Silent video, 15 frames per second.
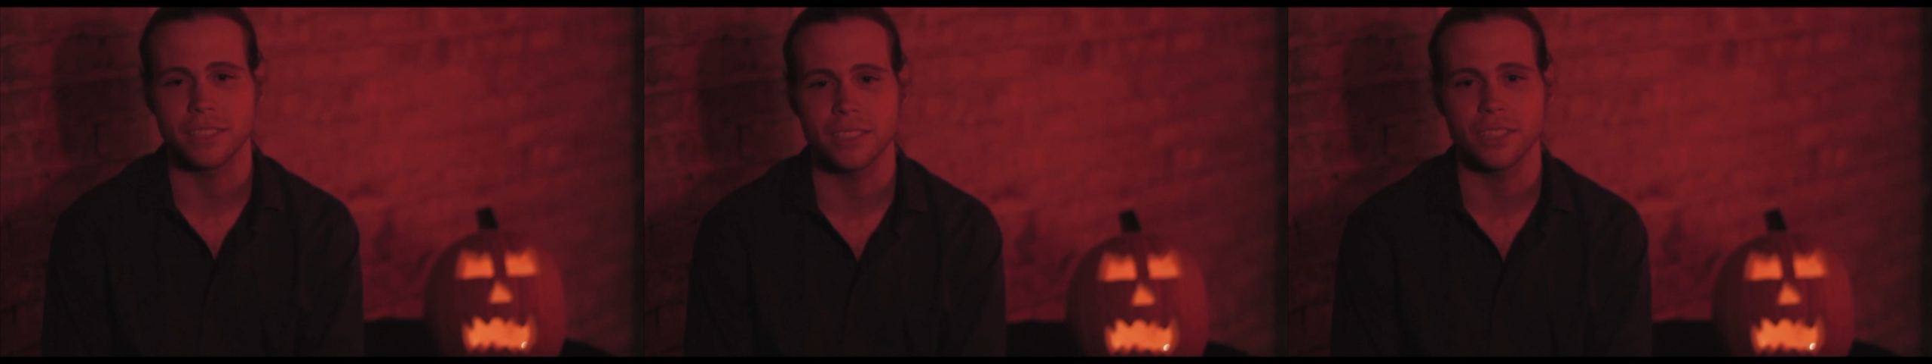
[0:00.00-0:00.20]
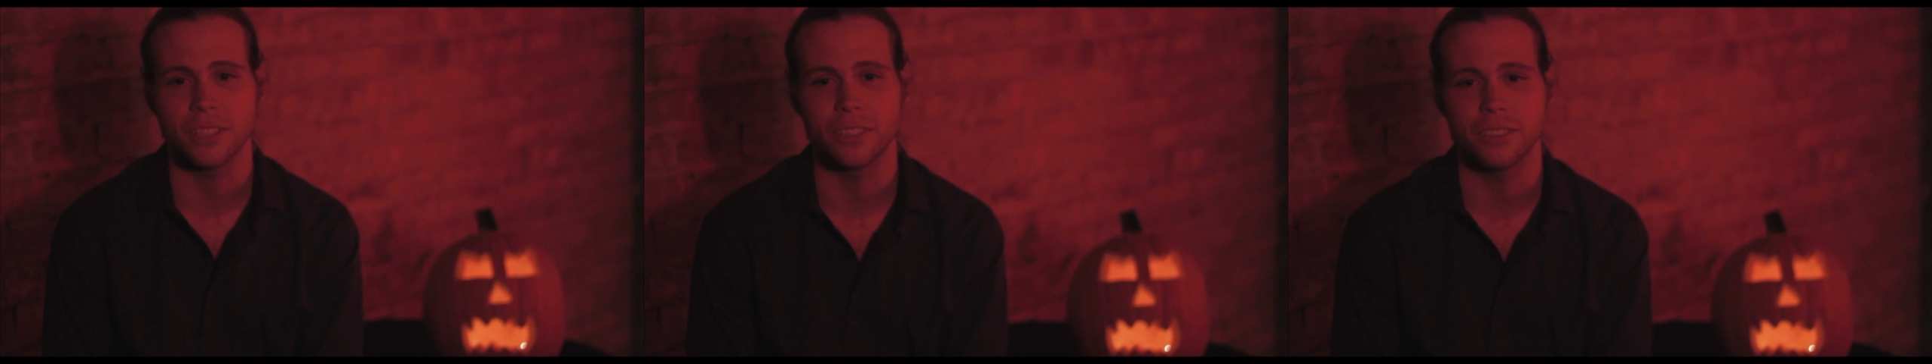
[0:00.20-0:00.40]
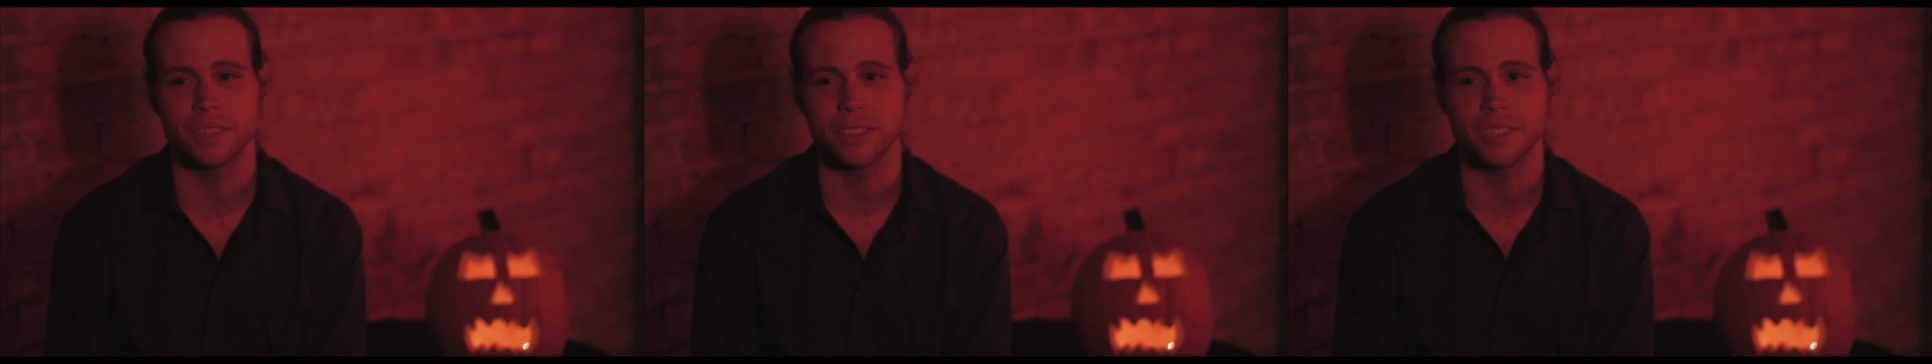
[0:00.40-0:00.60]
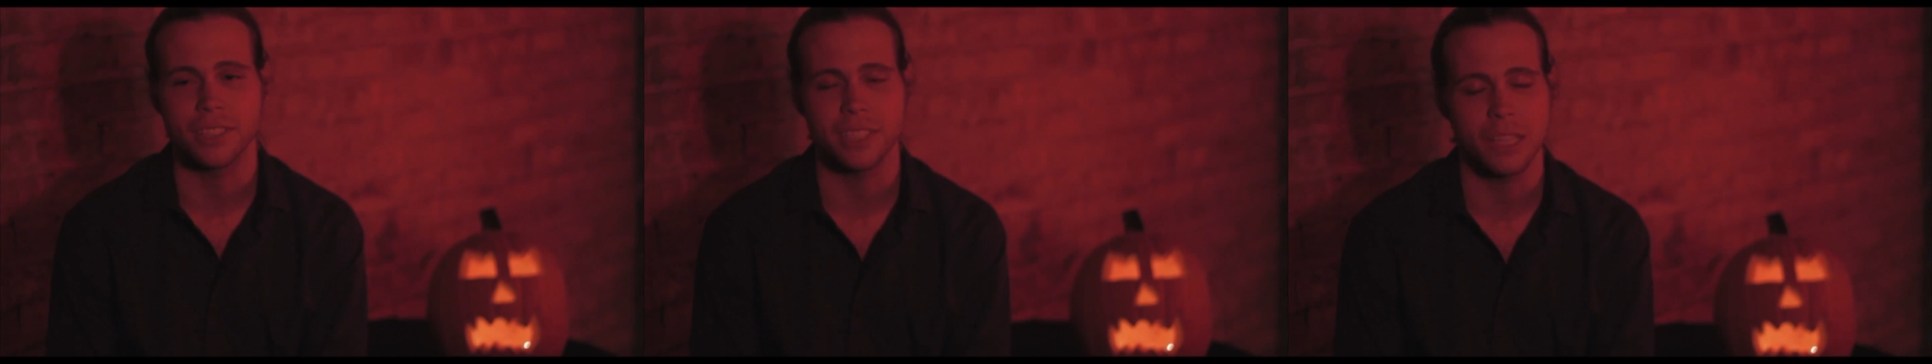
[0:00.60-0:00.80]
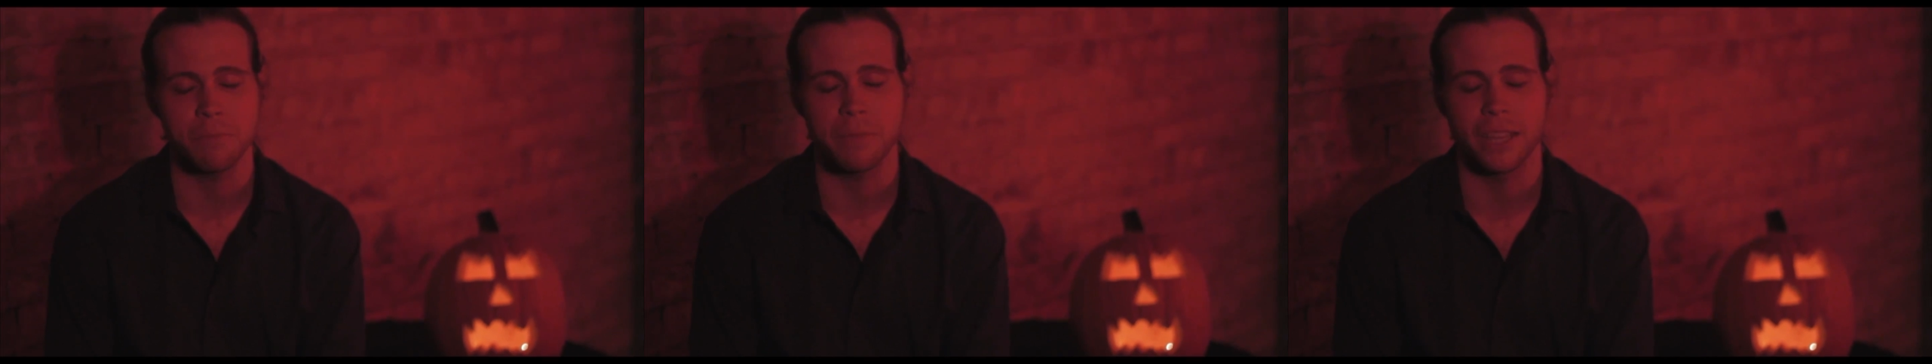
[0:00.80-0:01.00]
So
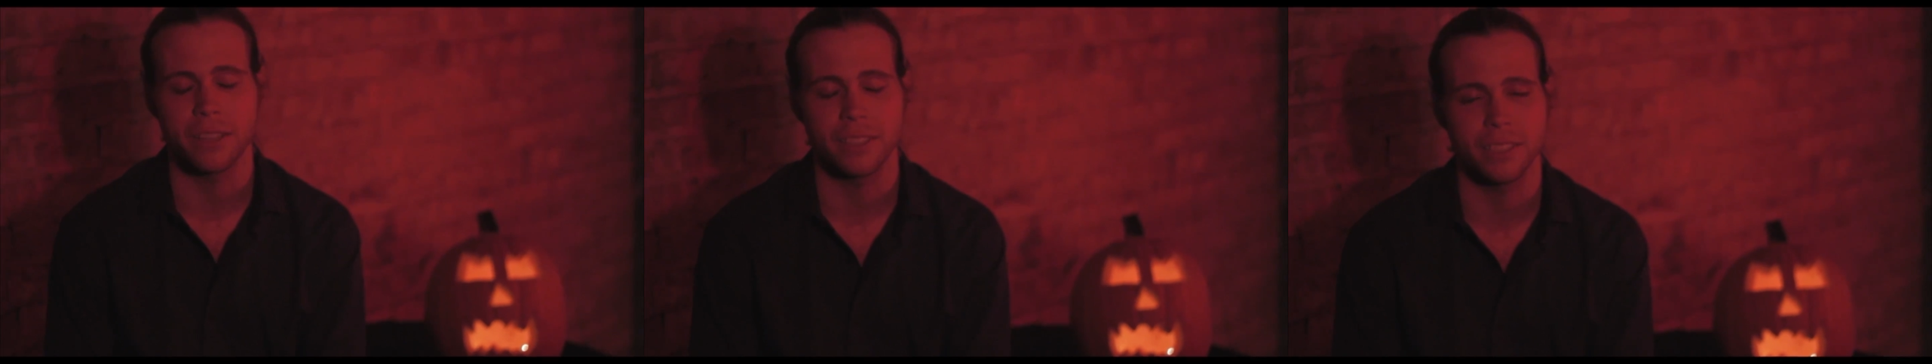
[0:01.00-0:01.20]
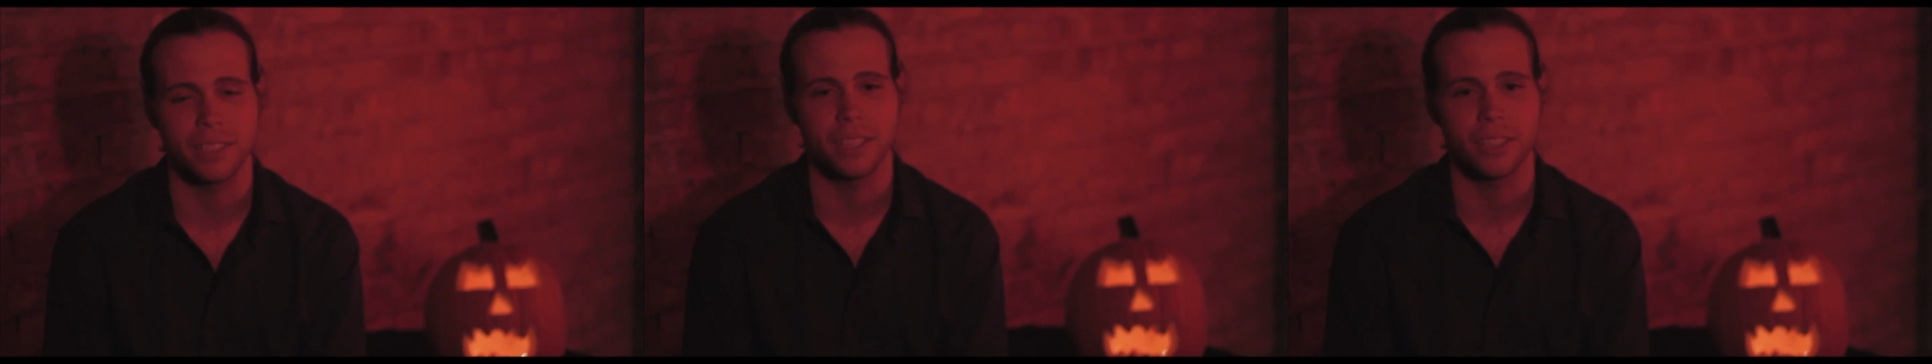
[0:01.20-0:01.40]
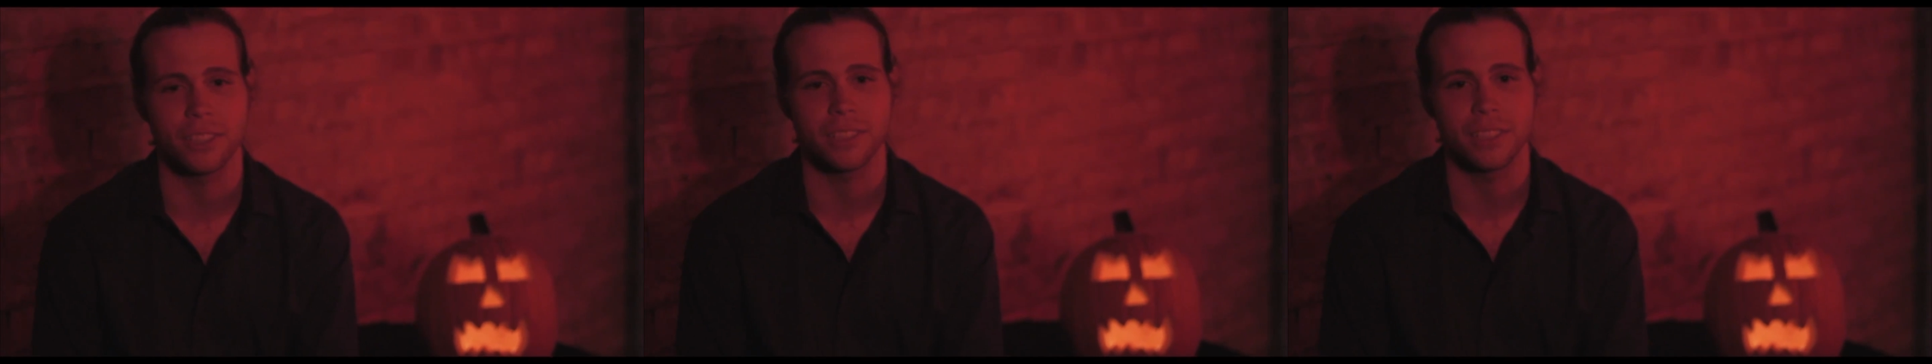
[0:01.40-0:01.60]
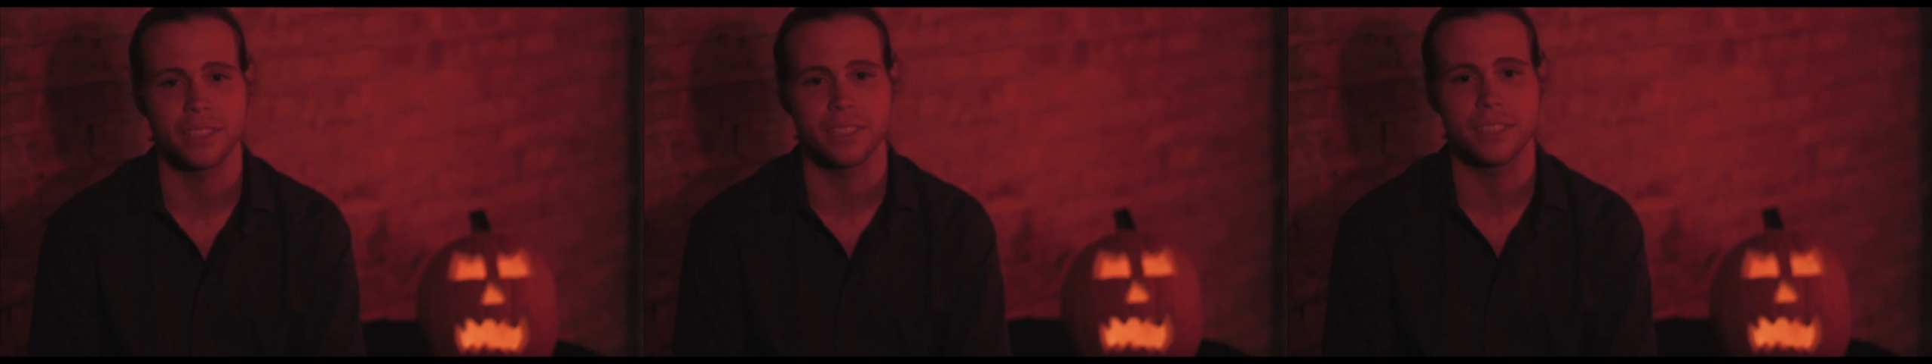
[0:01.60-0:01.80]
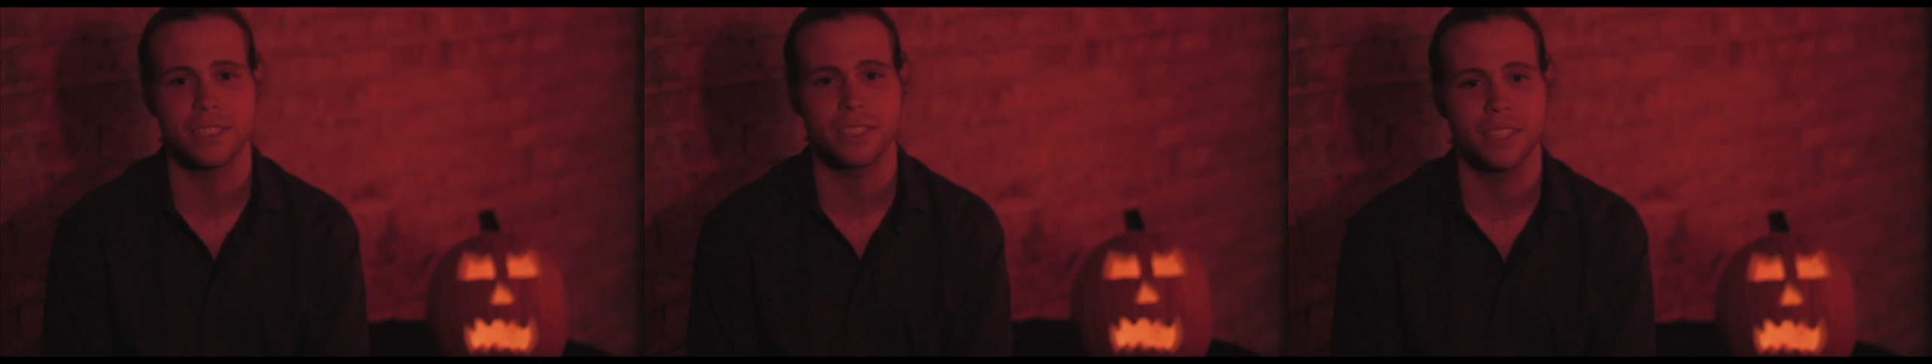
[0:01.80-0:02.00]
just keep counting in the
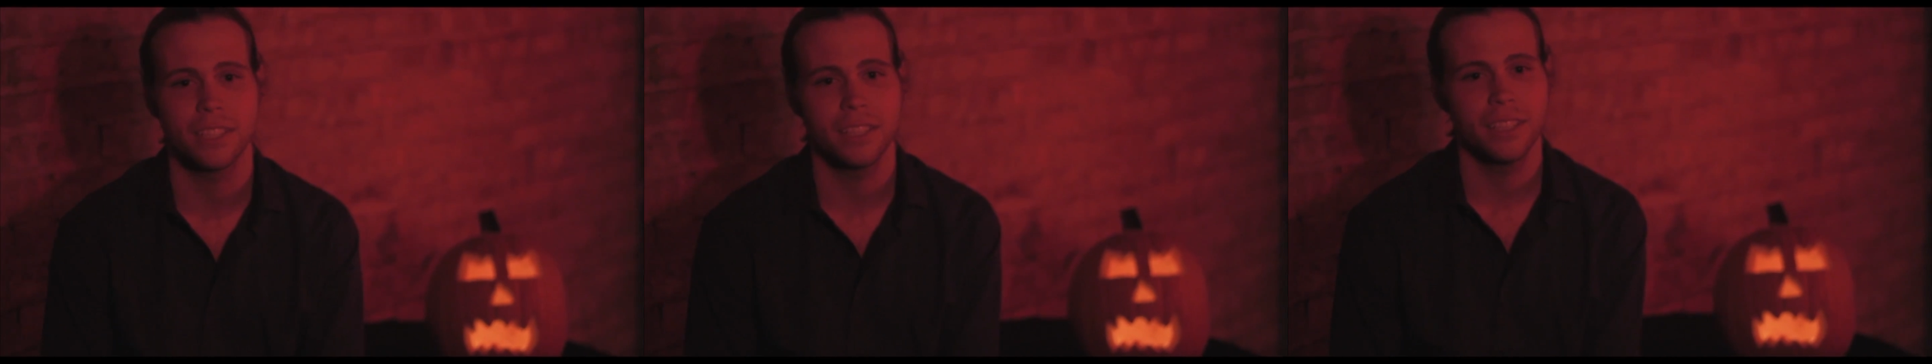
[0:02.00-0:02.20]
darkness.